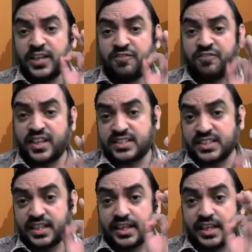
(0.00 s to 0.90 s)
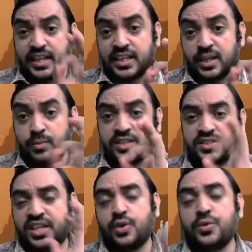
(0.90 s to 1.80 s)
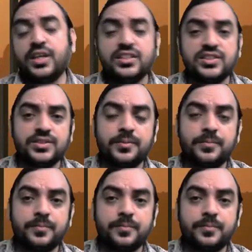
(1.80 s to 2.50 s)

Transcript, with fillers: fixed income securities.